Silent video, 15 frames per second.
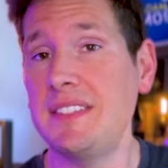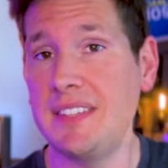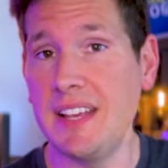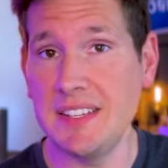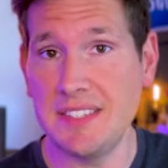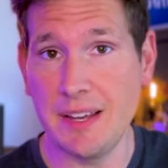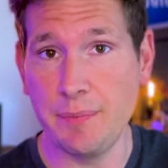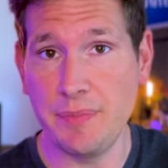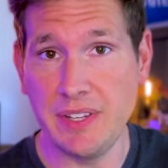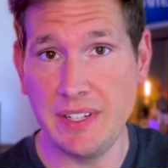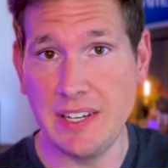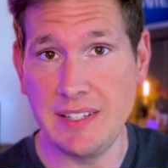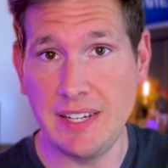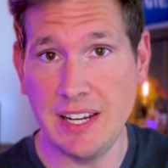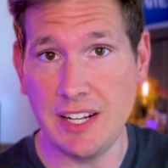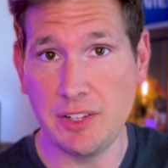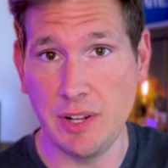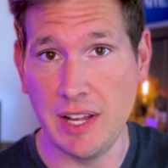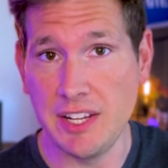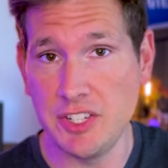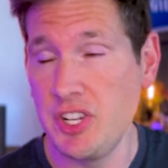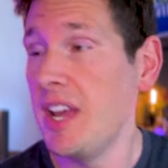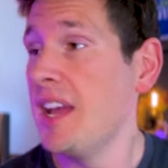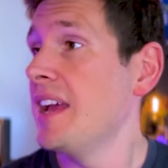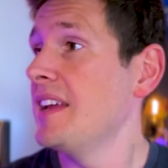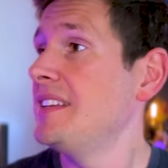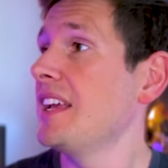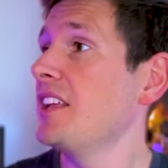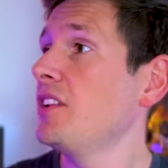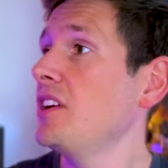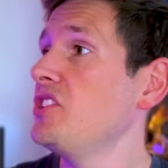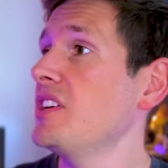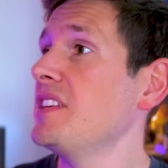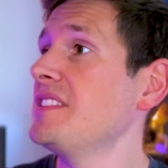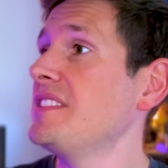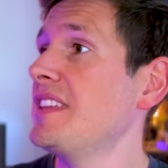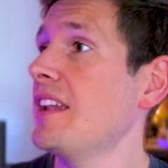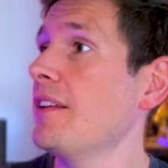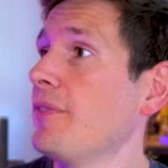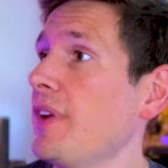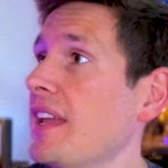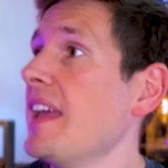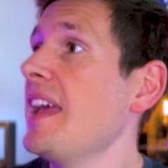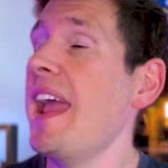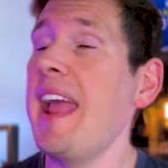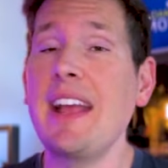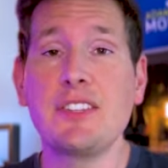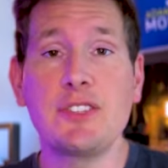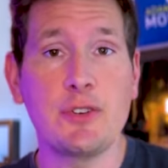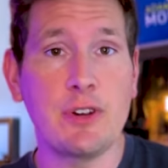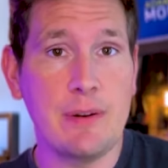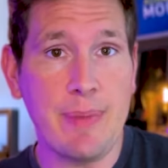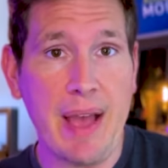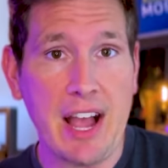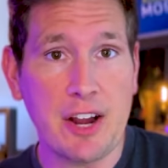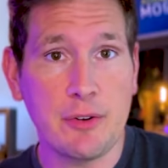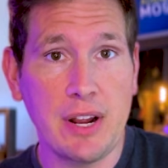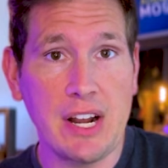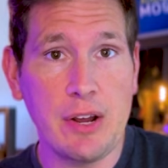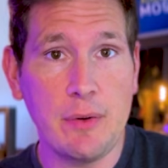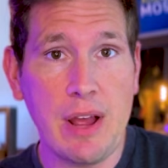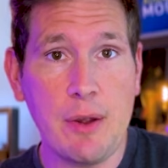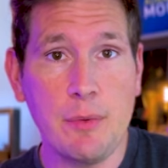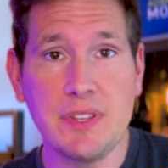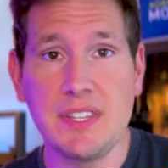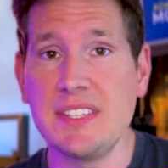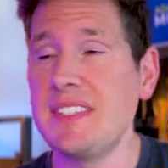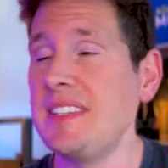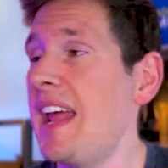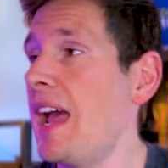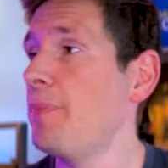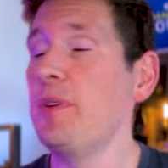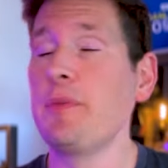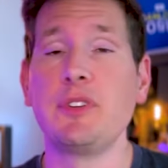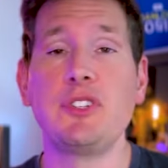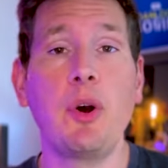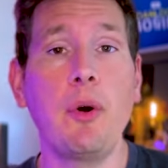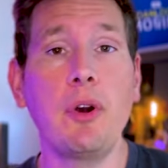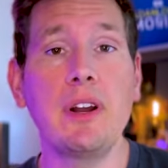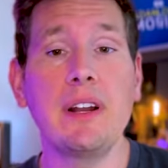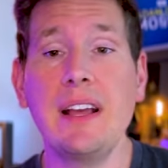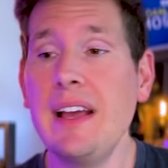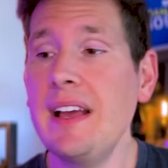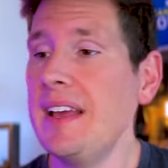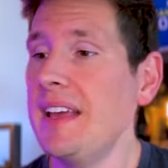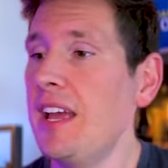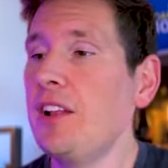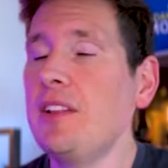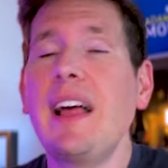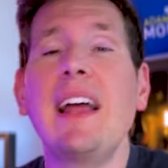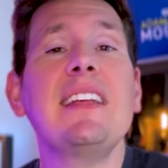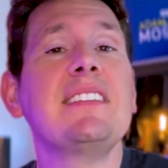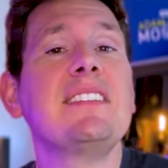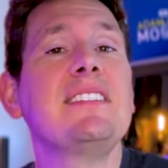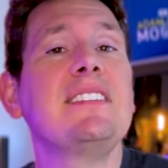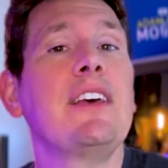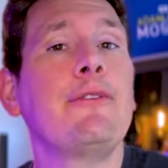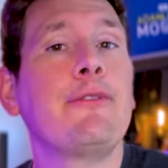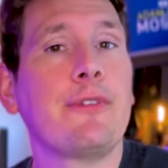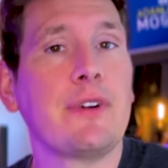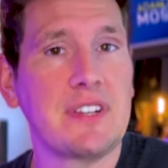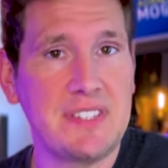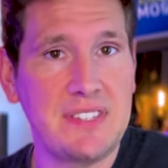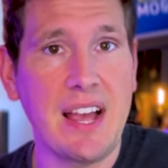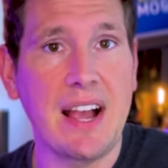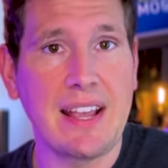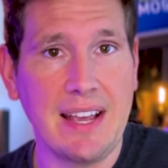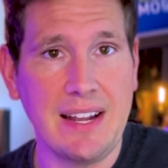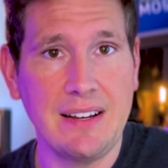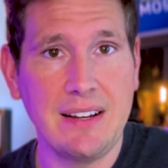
say something to Dinklage. Dinklage, instead of like answering back right away with a snappy retort, he'll let it sit for a second.